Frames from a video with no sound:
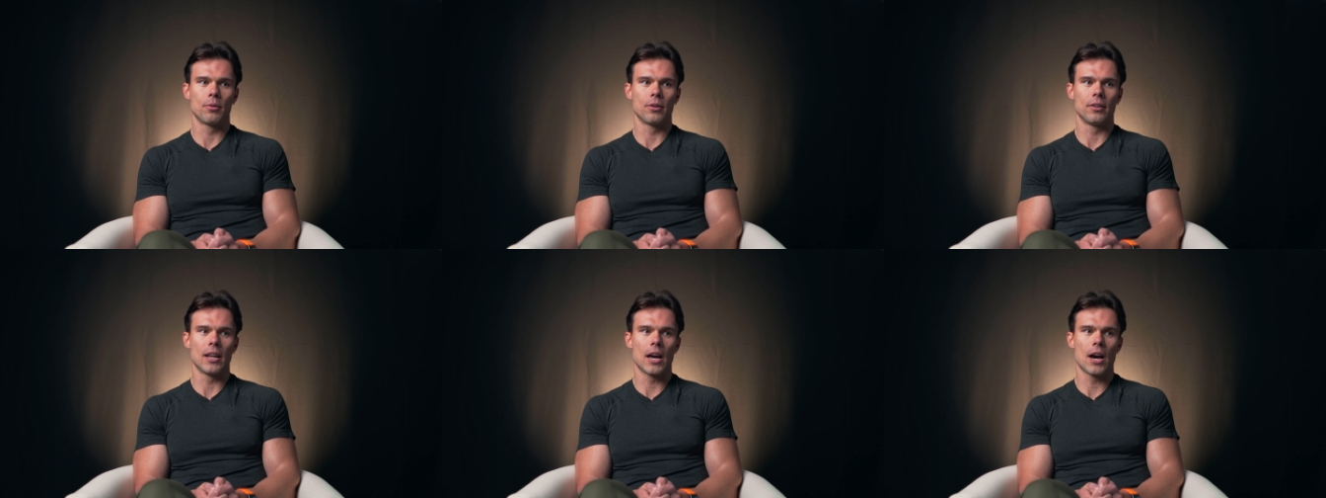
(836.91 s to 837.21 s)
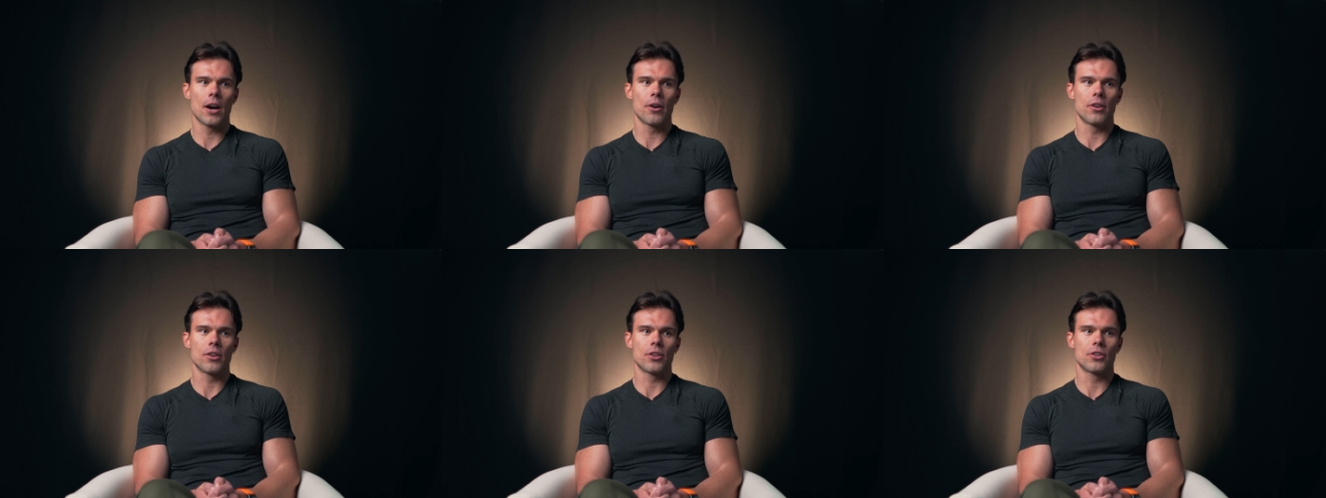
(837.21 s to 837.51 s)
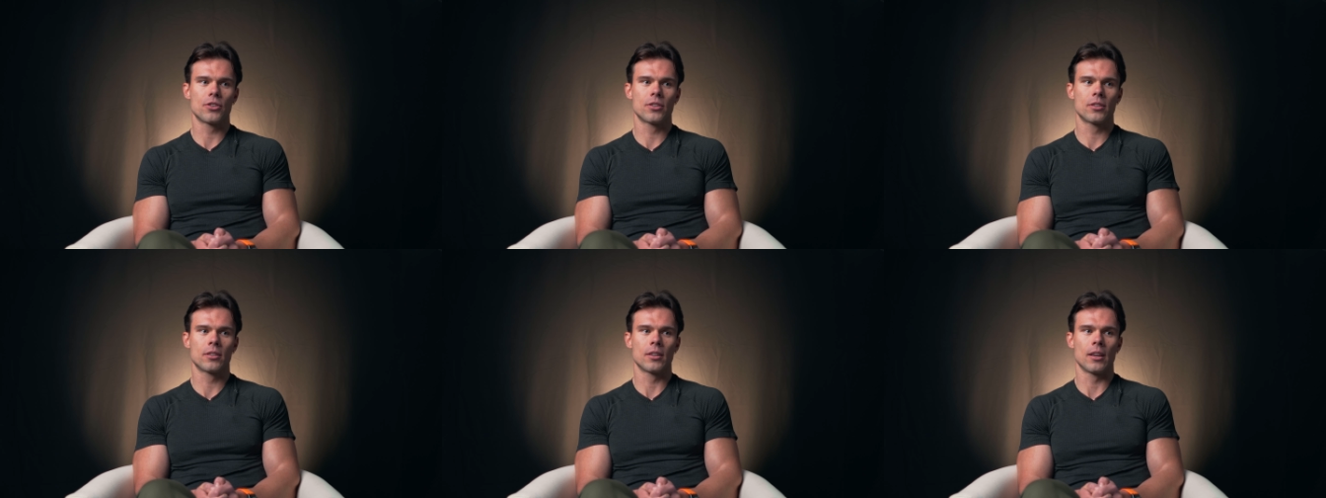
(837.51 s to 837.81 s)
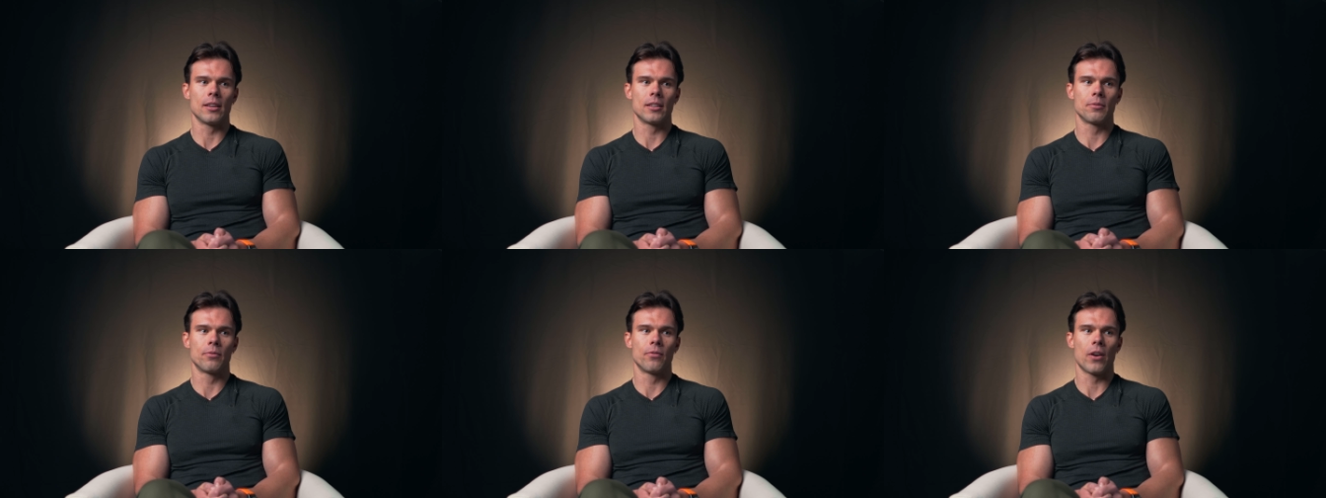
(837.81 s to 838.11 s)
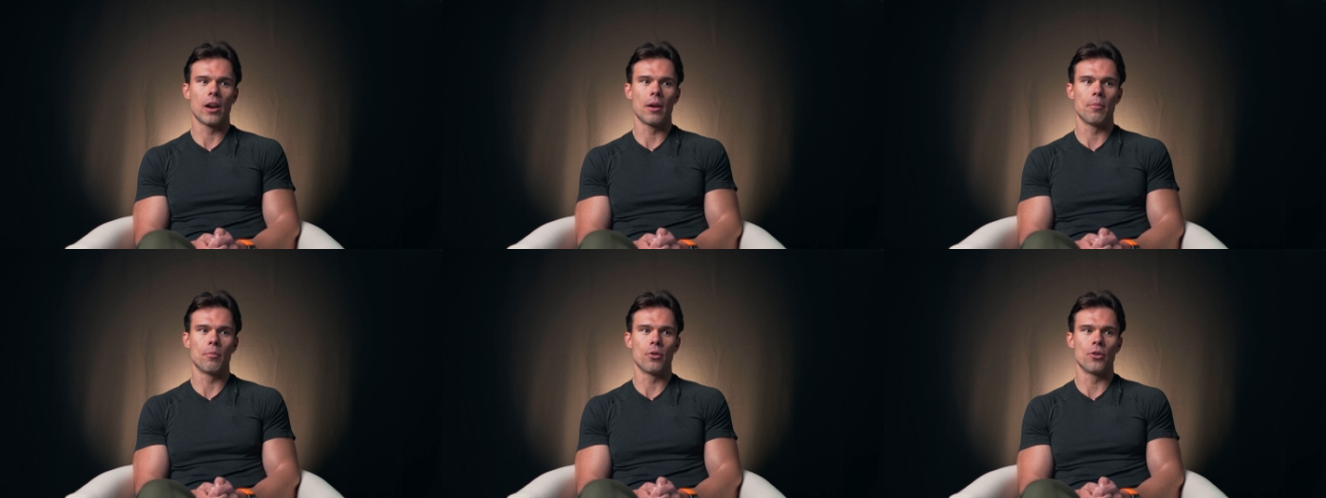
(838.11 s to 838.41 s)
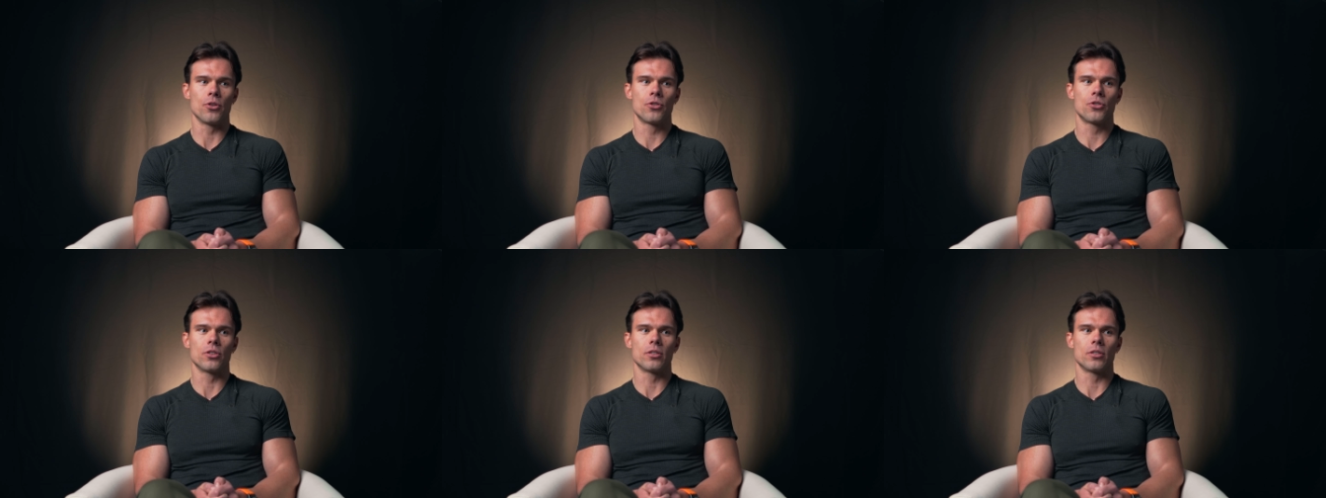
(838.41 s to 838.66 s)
But now this is very much